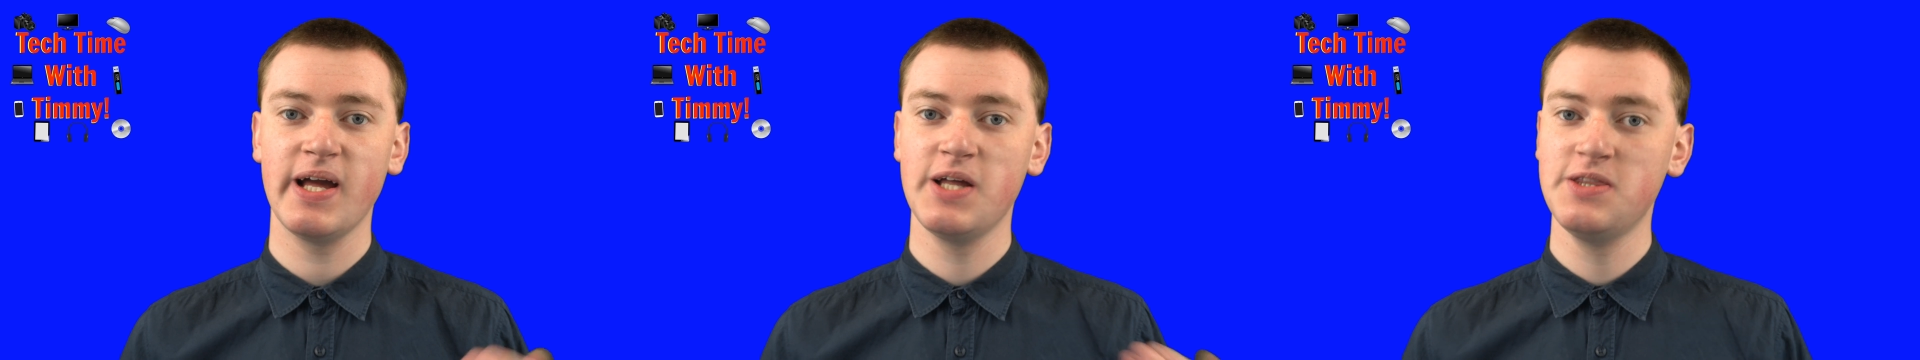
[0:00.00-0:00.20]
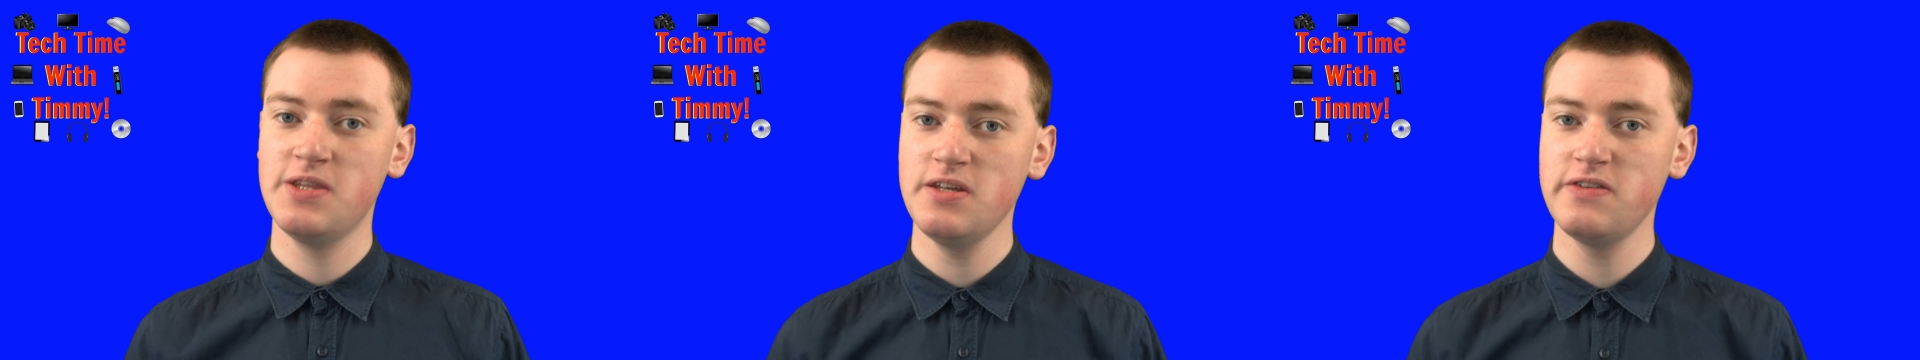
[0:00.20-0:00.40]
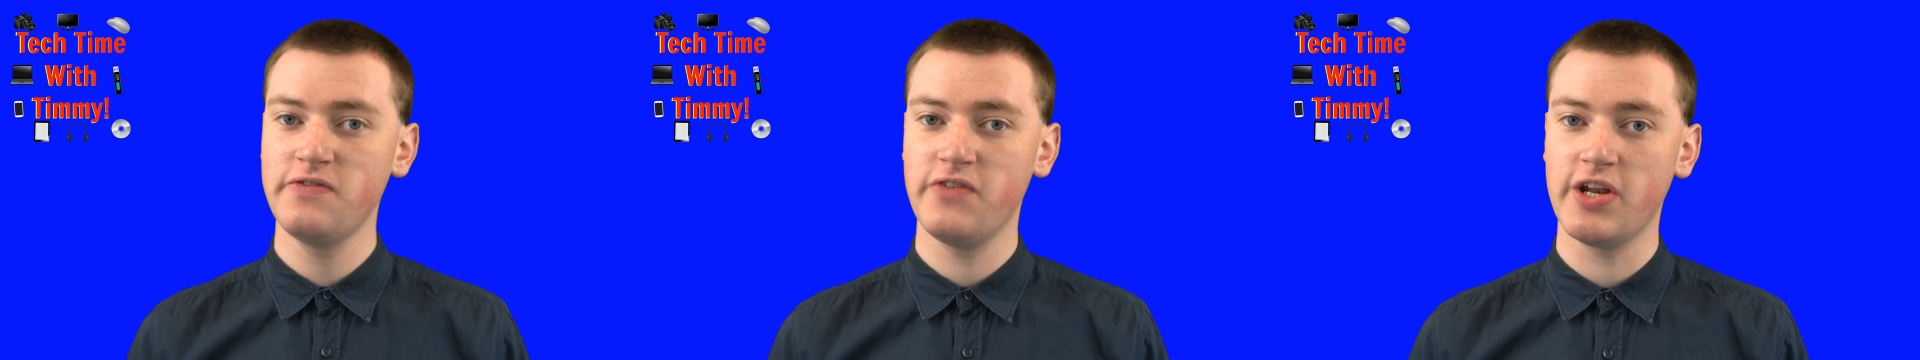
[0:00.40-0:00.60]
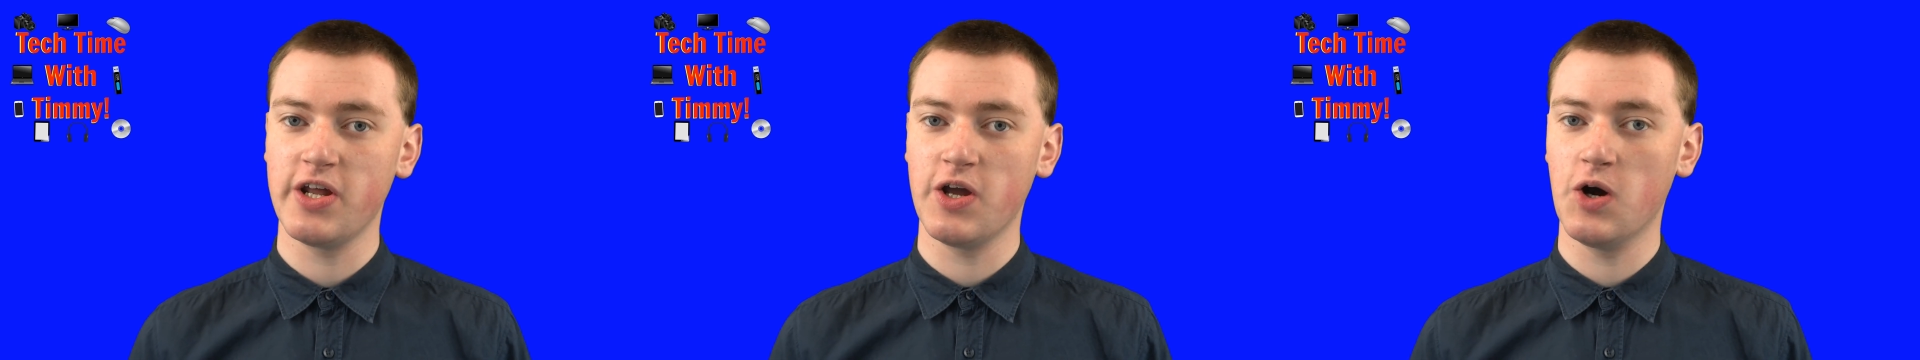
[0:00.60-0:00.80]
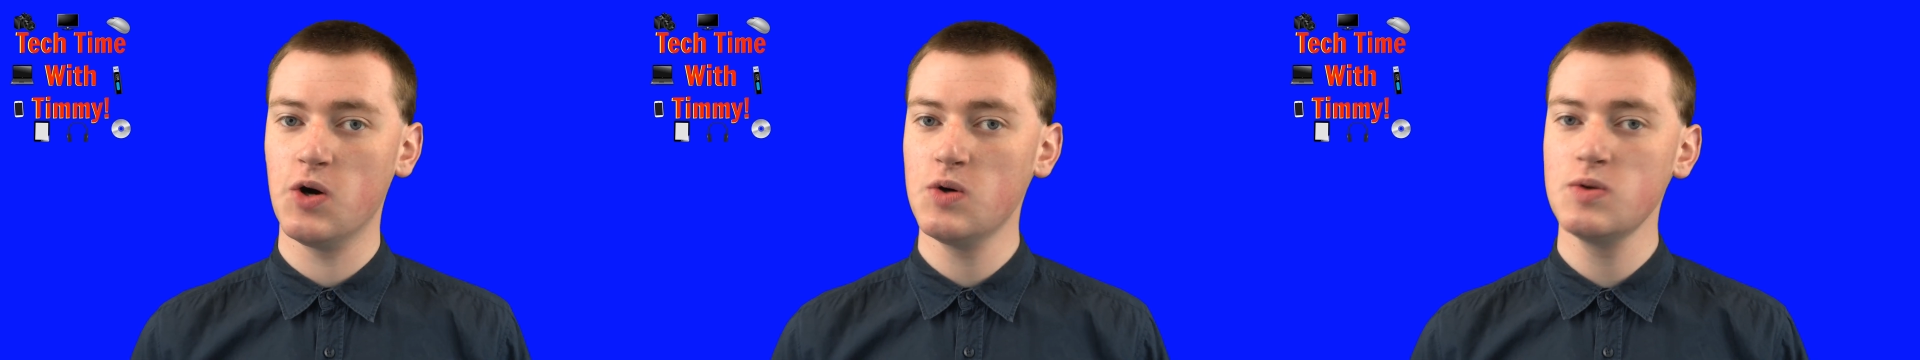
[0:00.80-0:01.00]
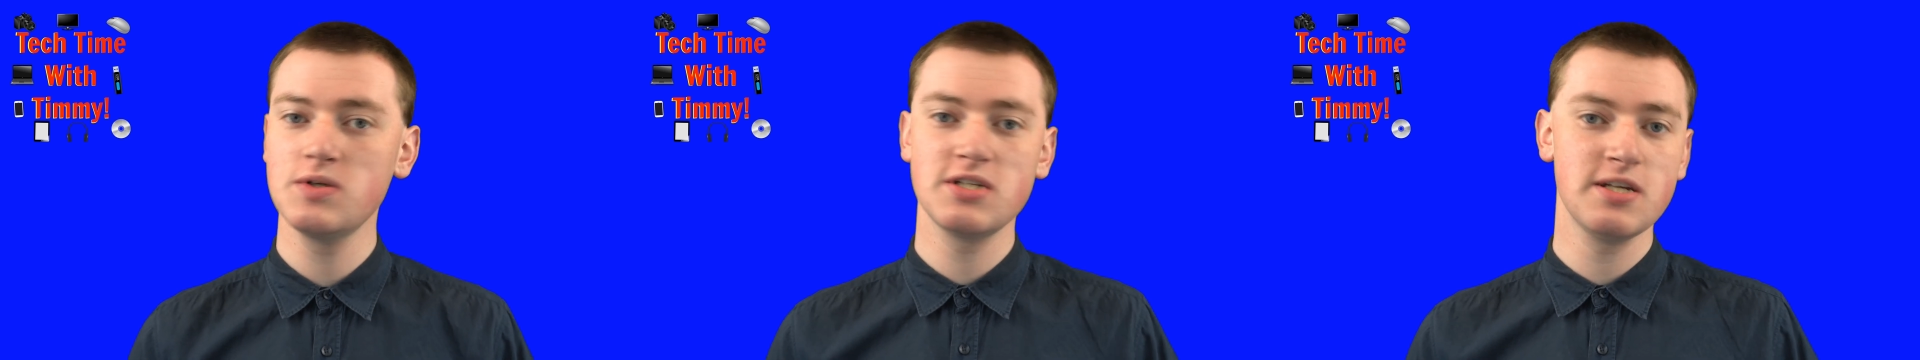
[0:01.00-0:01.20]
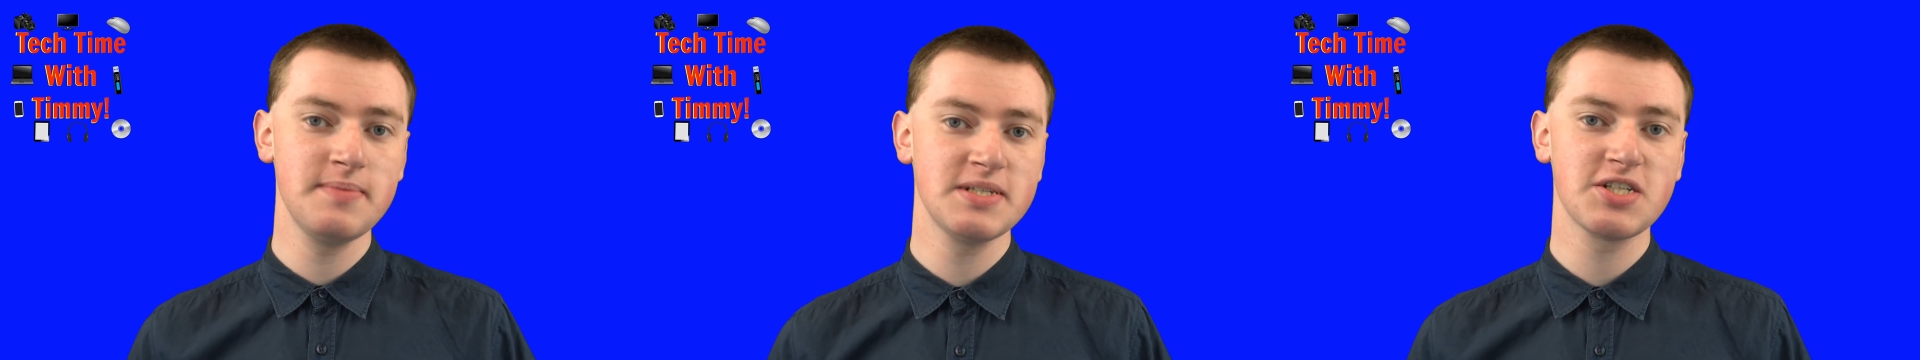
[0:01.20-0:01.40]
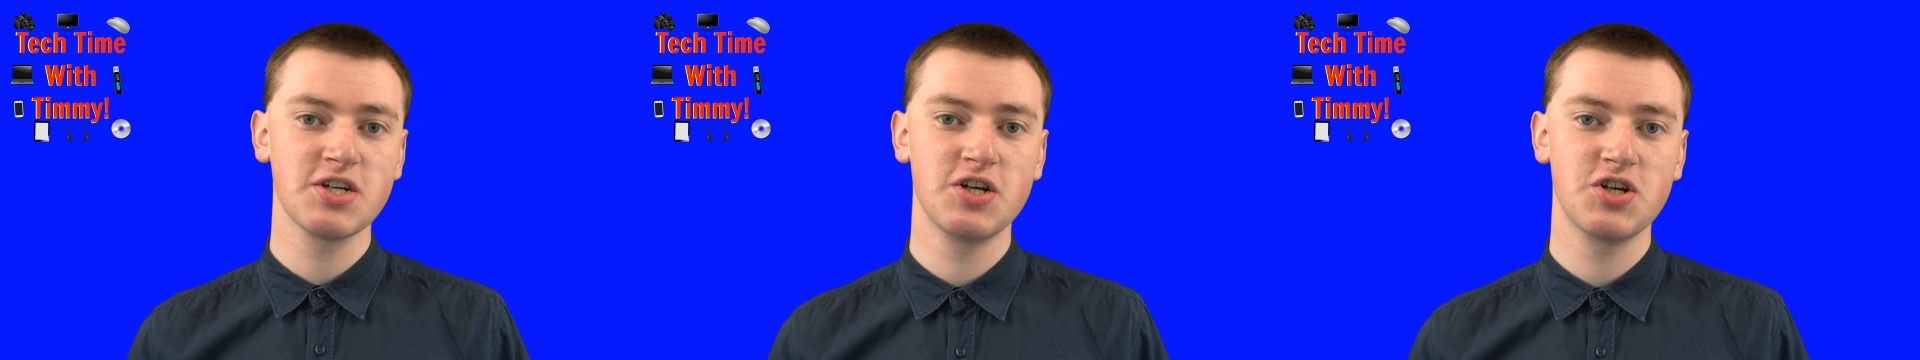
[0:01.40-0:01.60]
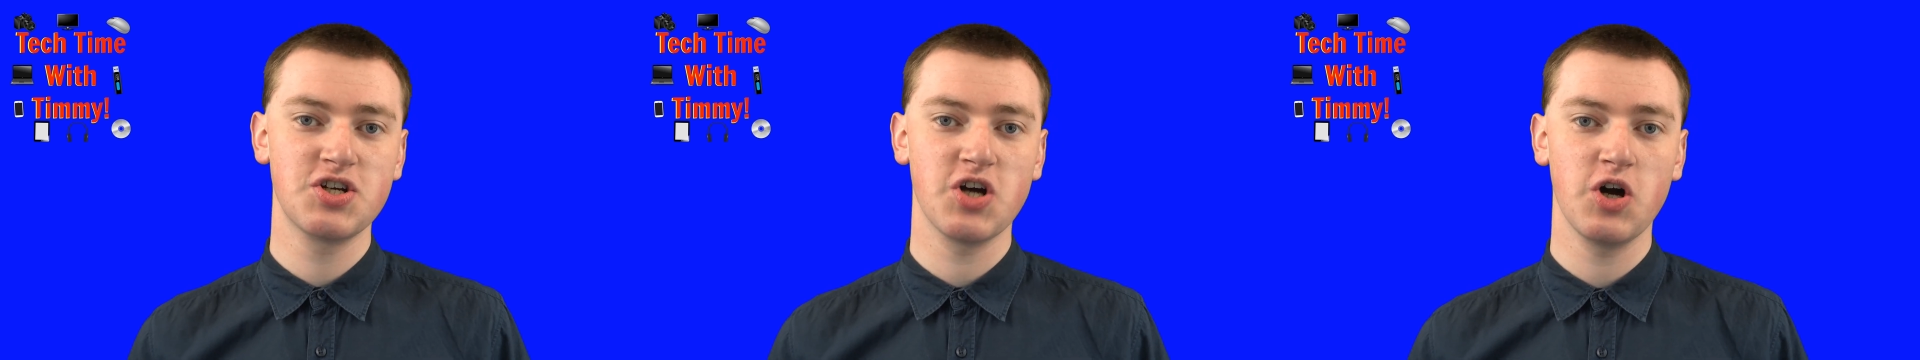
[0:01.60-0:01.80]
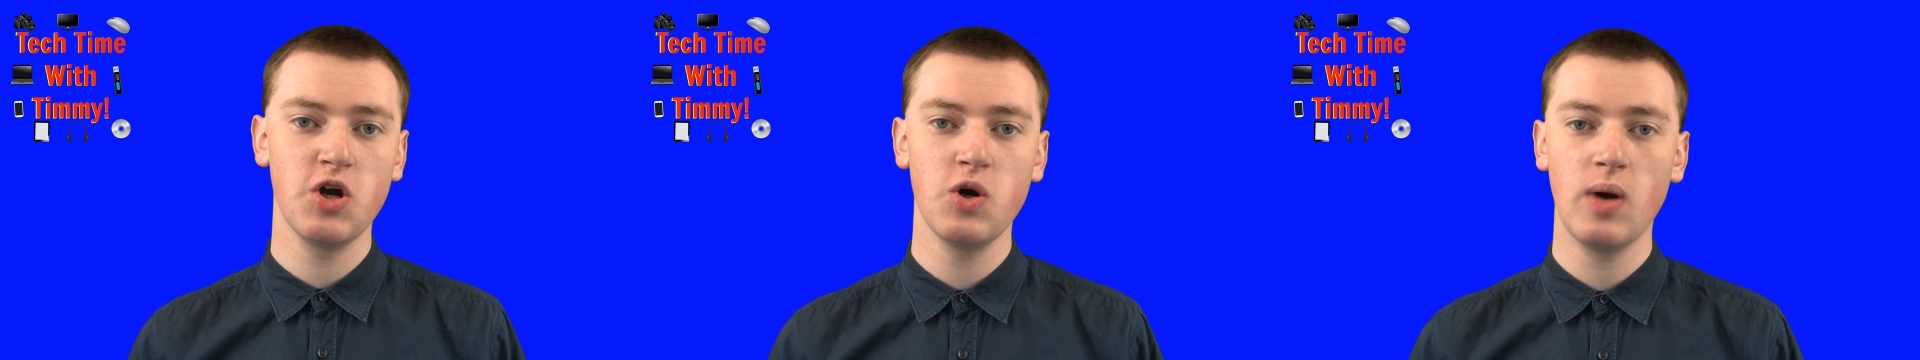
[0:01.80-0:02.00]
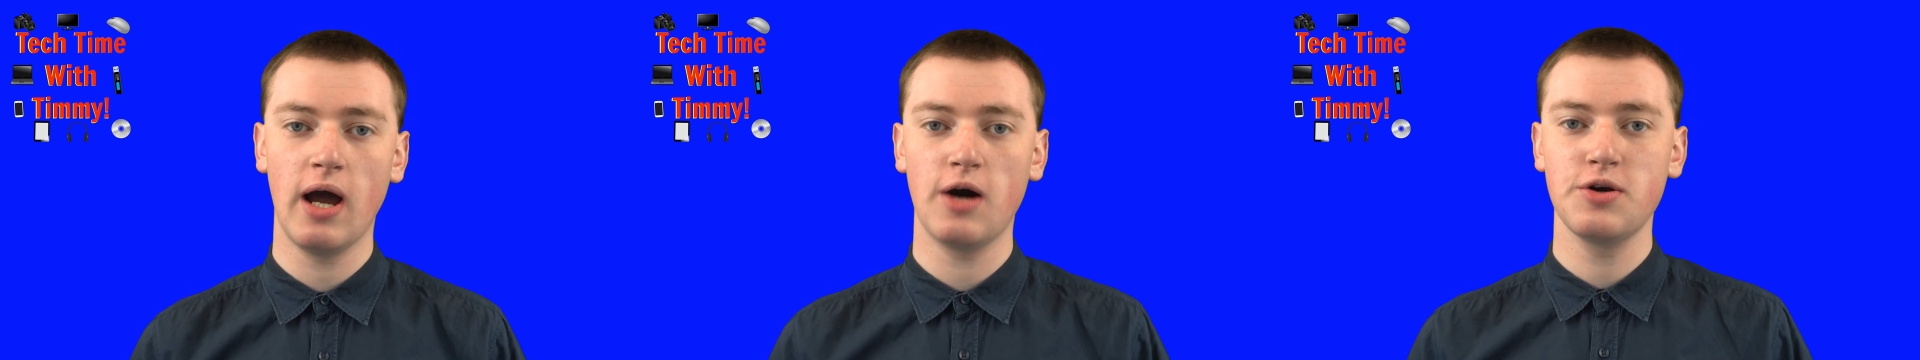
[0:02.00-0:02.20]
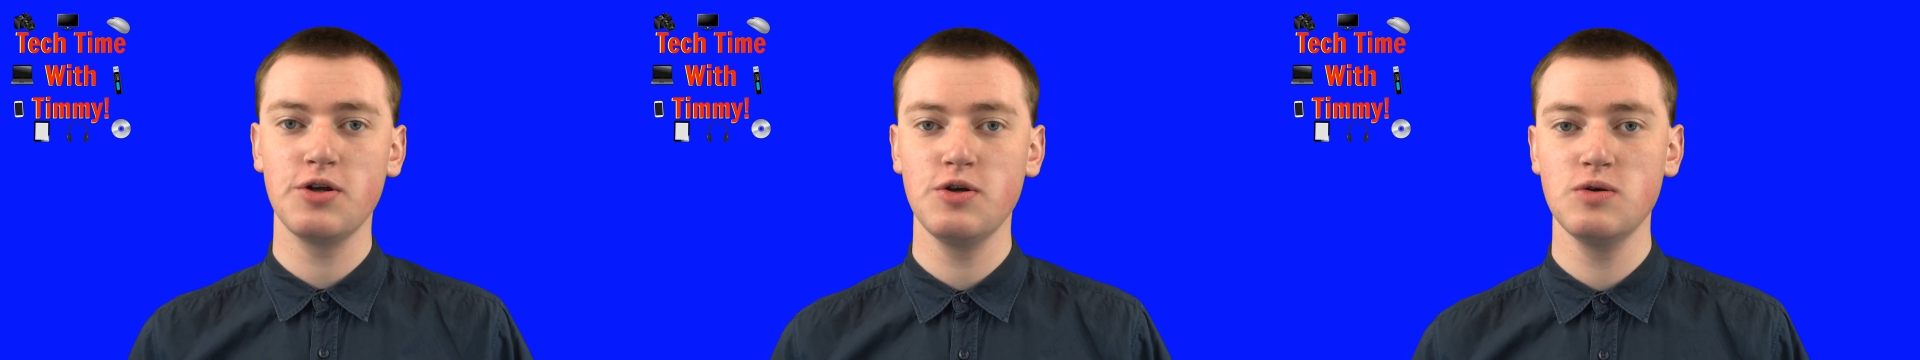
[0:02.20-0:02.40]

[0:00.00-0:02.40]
In this video, Timmy's going to show you how to